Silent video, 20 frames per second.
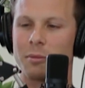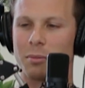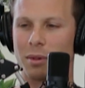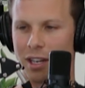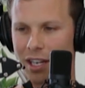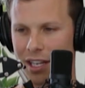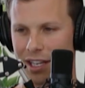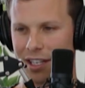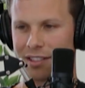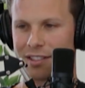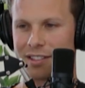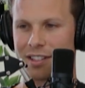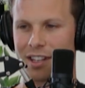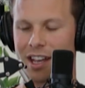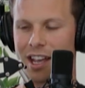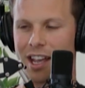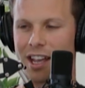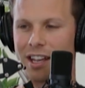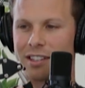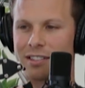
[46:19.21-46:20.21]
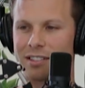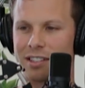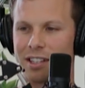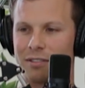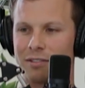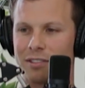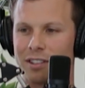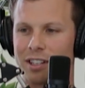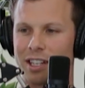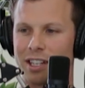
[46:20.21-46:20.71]
But he's saying,
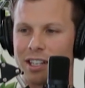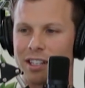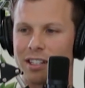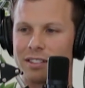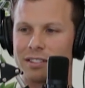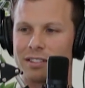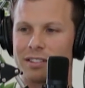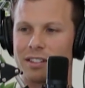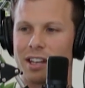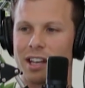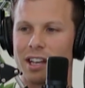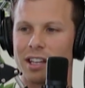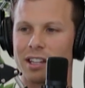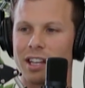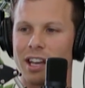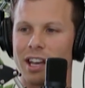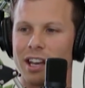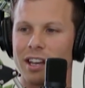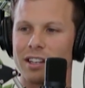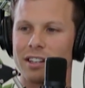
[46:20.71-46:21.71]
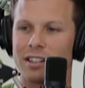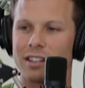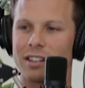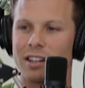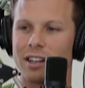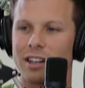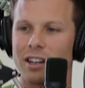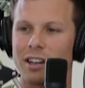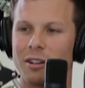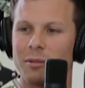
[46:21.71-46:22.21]
Seyfedin is saying that,
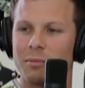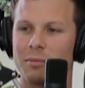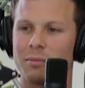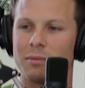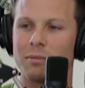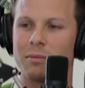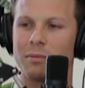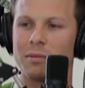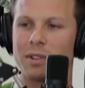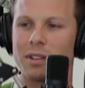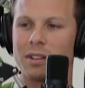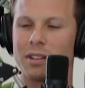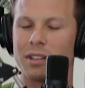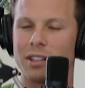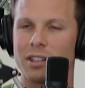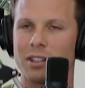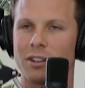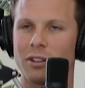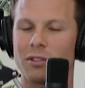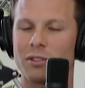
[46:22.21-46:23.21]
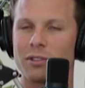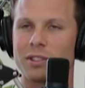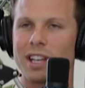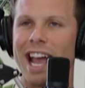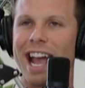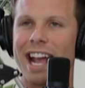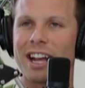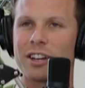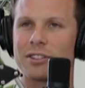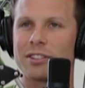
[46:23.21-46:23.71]
there's
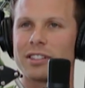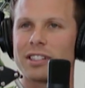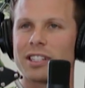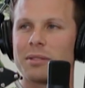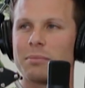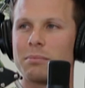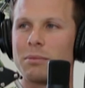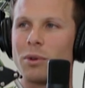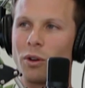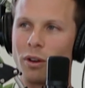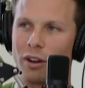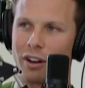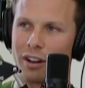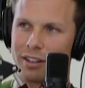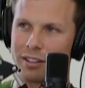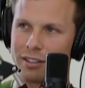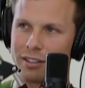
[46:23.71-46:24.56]
actually more.